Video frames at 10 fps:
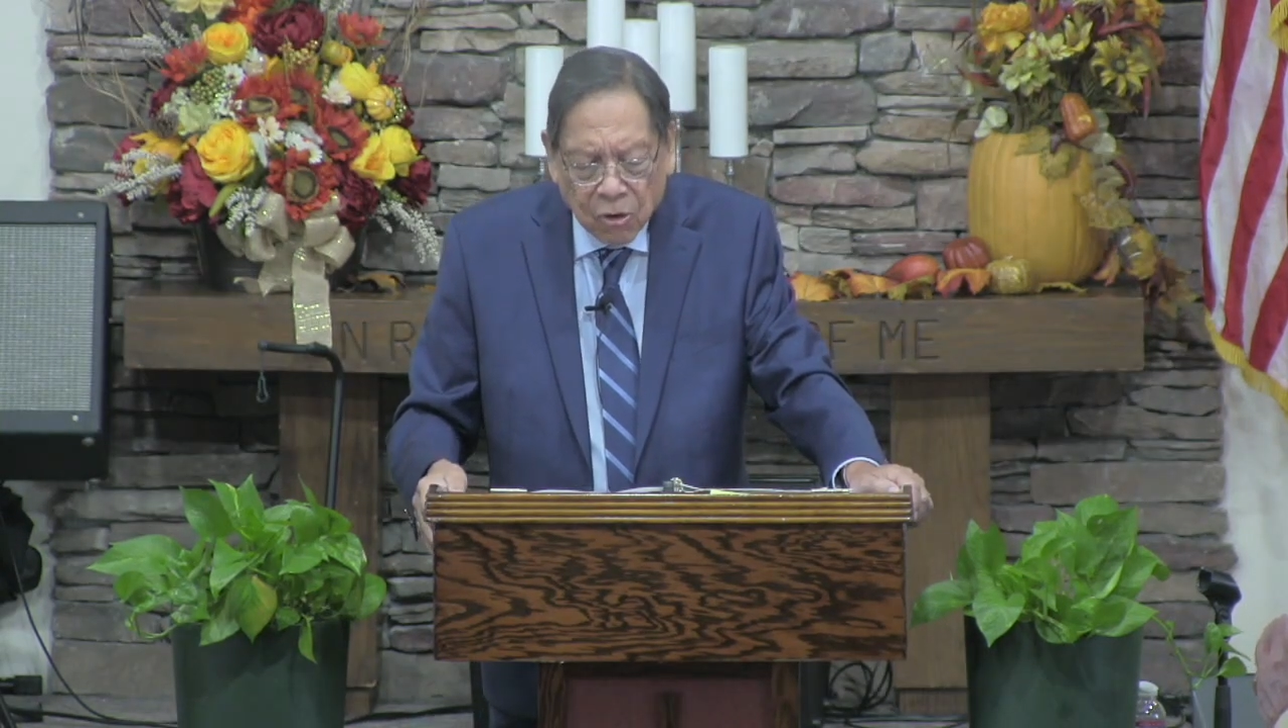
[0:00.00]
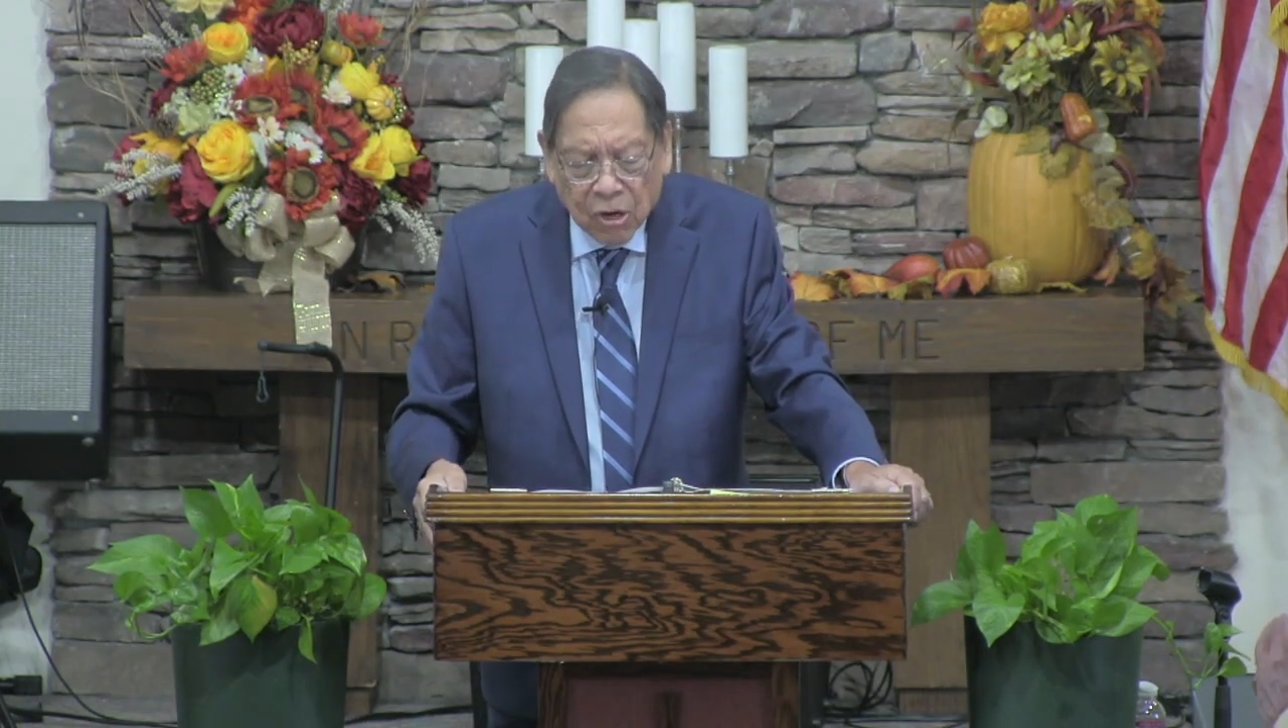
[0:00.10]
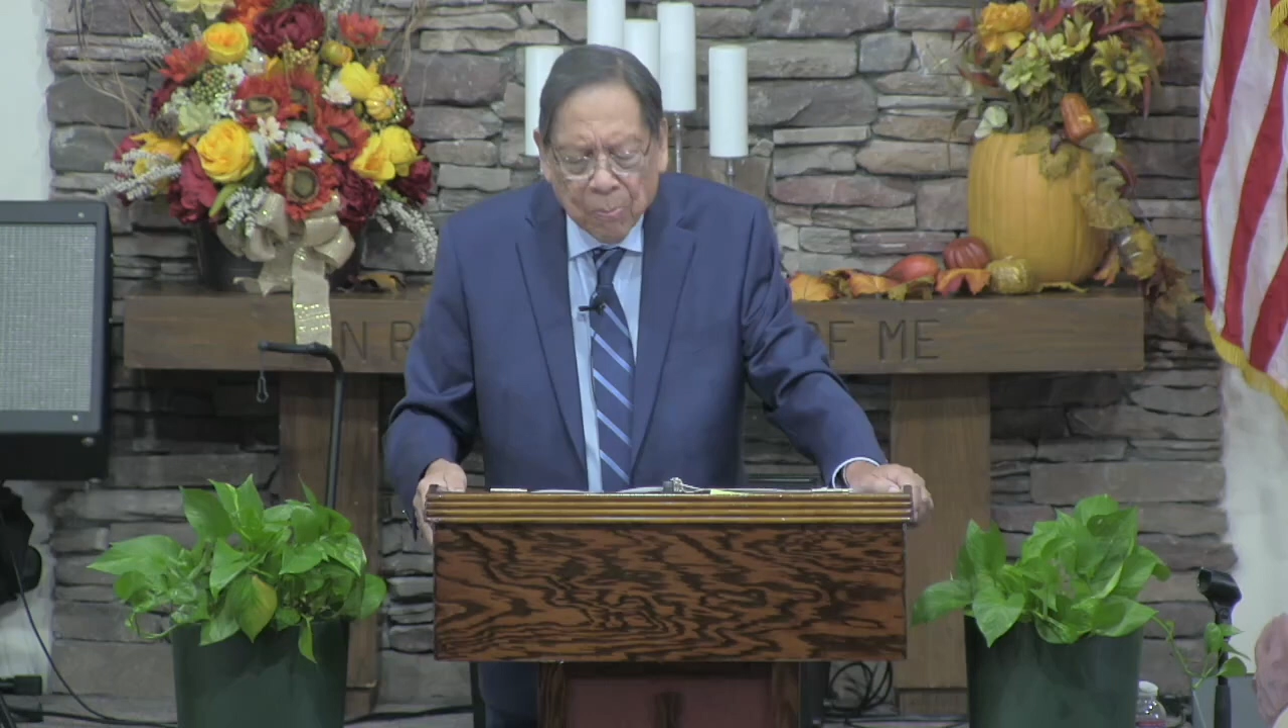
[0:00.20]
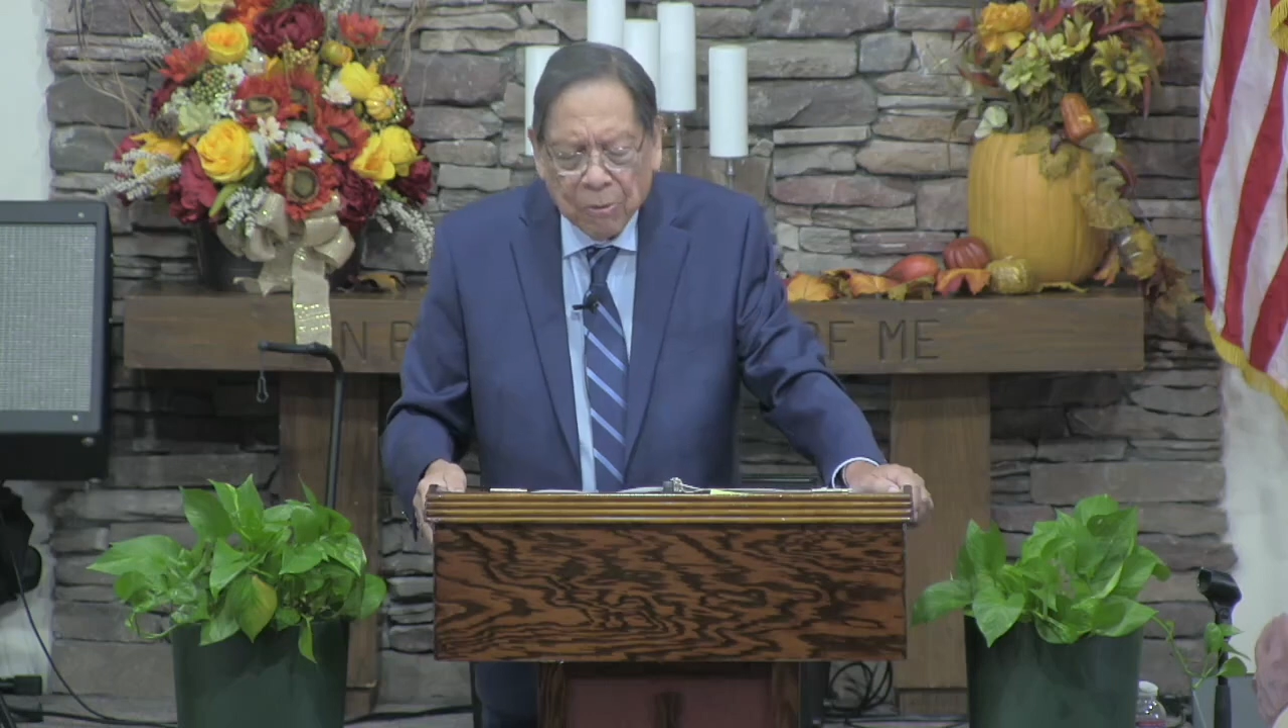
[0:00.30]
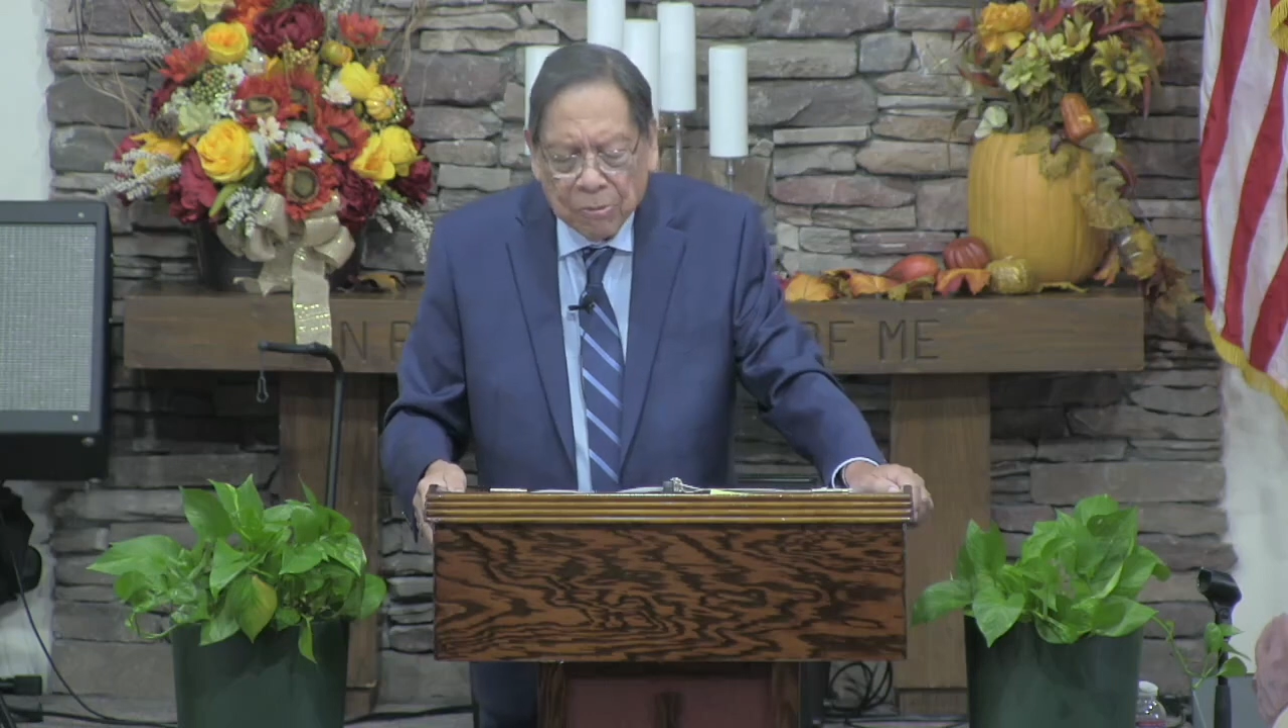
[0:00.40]

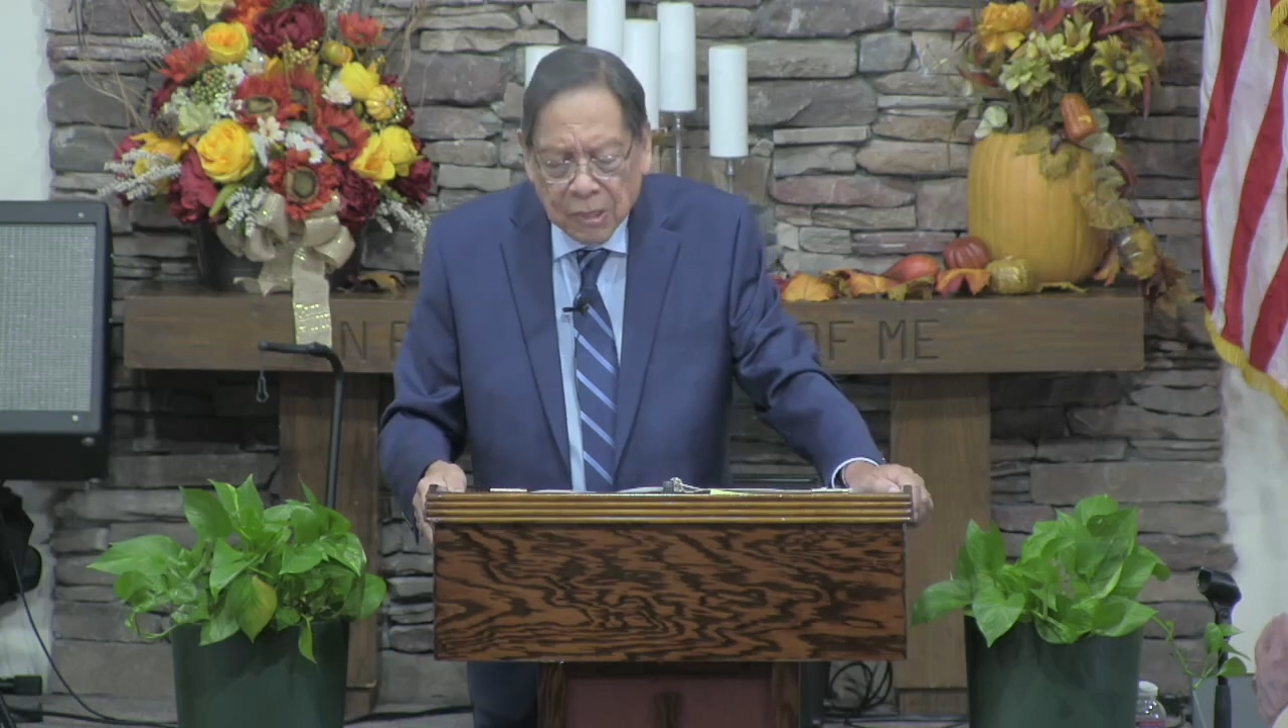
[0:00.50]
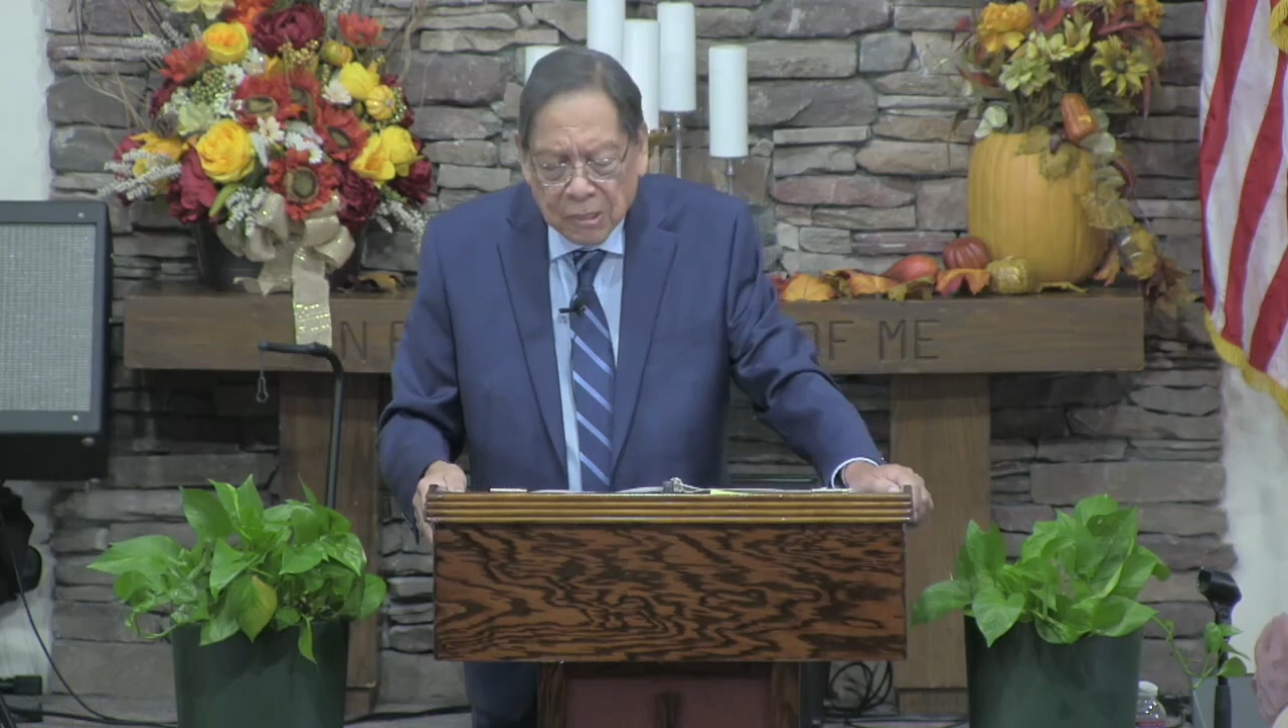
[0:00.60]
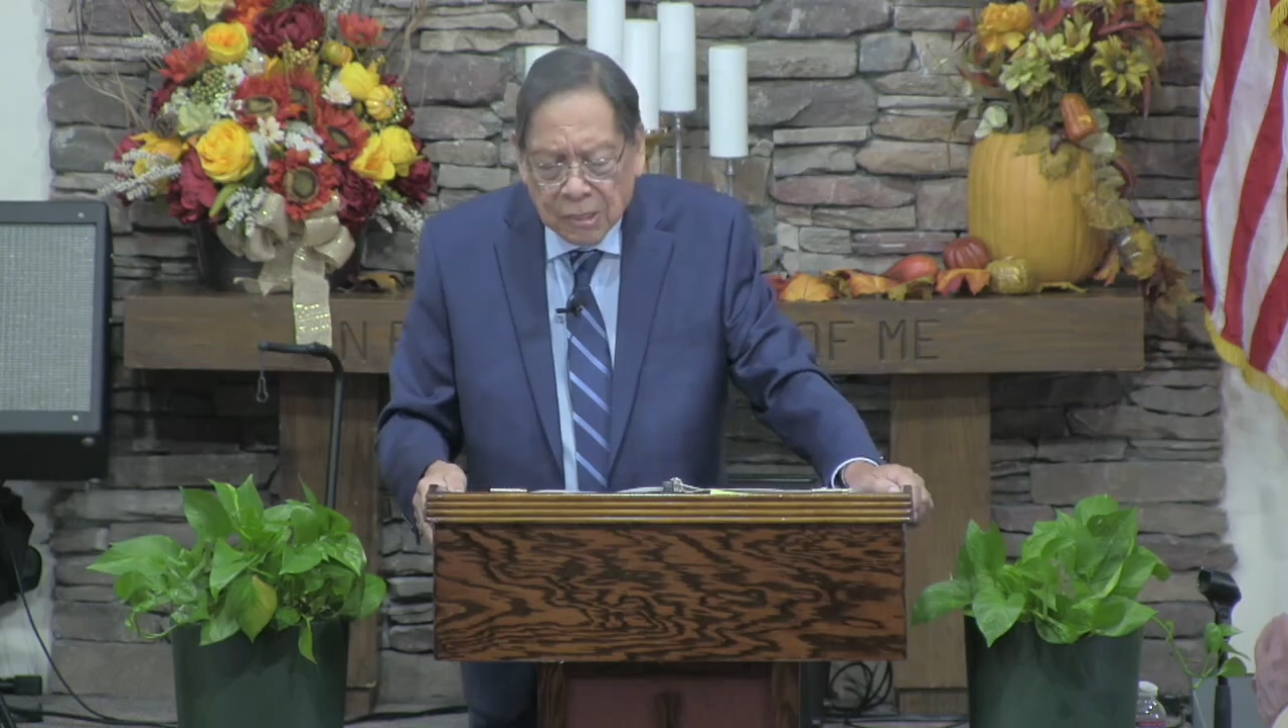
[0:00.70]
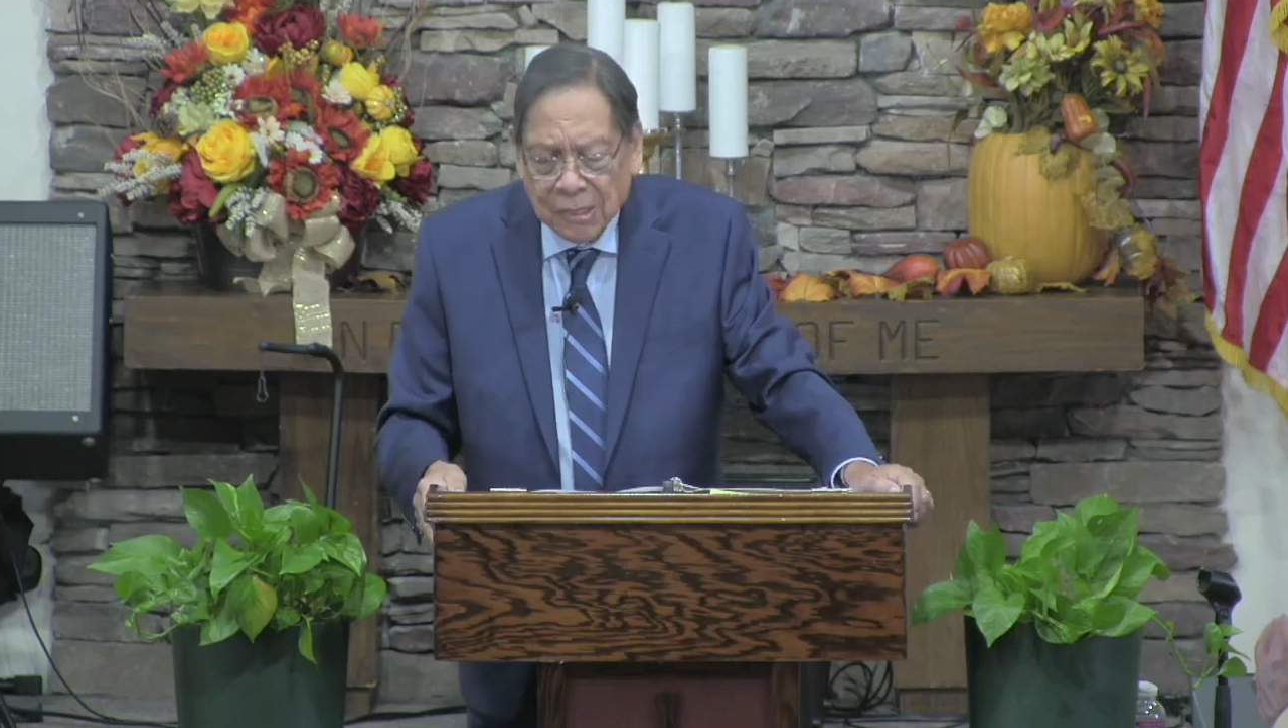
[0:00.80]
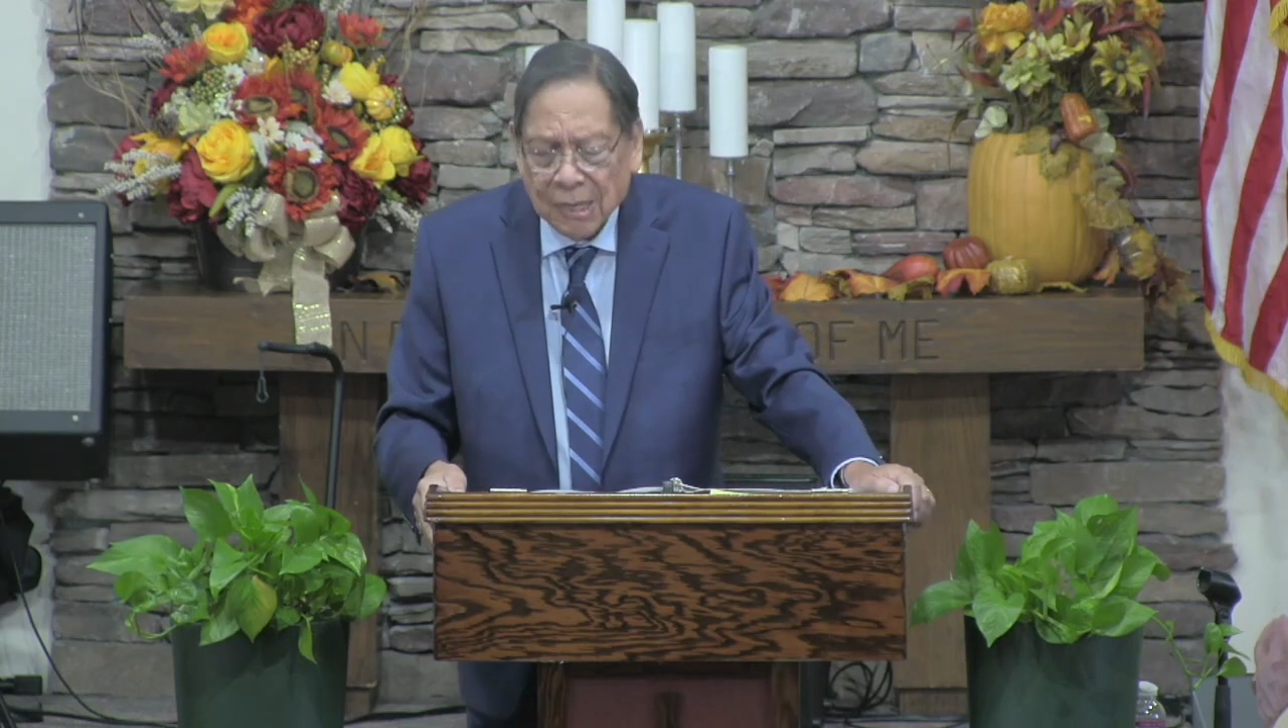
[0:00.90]
going to be
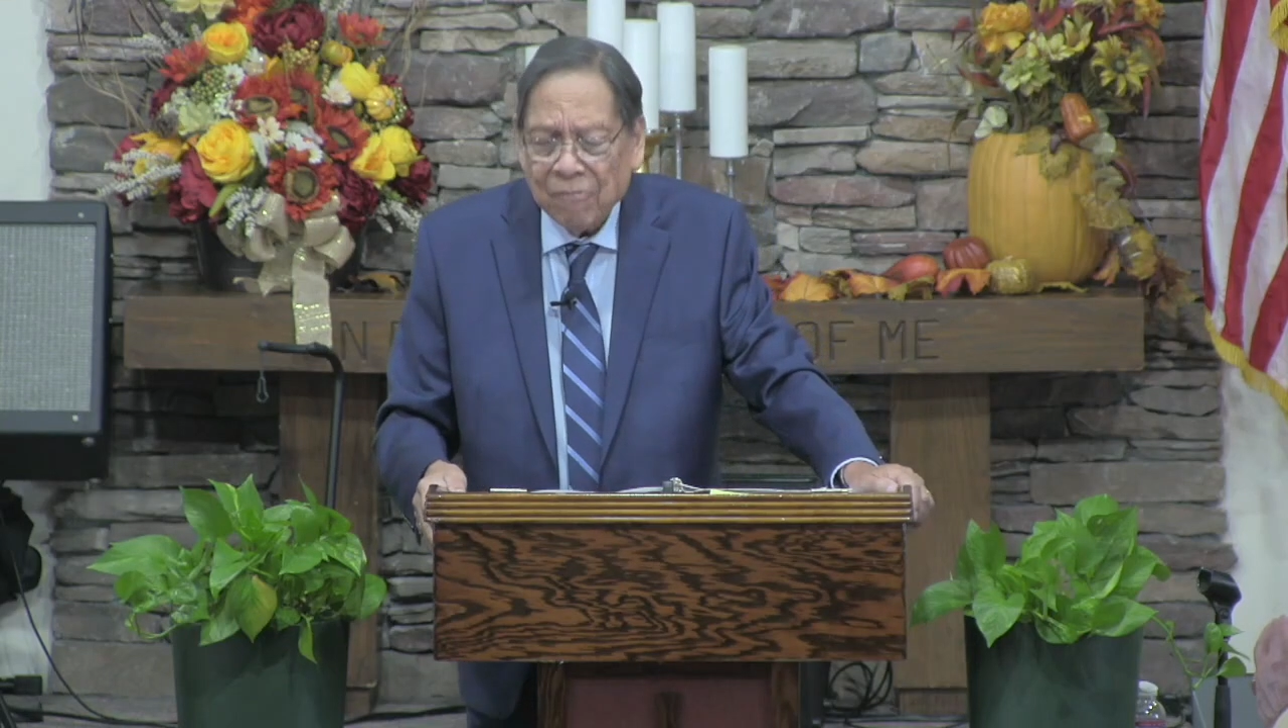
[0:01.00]
resistance.